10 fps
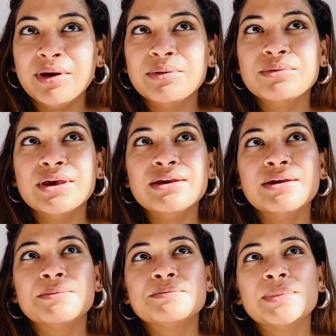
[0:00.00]
Okay,
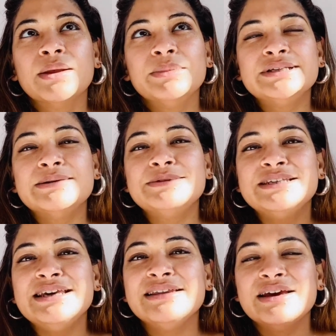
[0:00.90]
because I'm
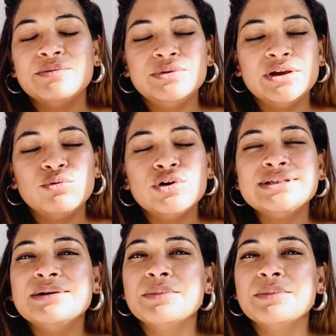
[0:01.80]
seeing there was some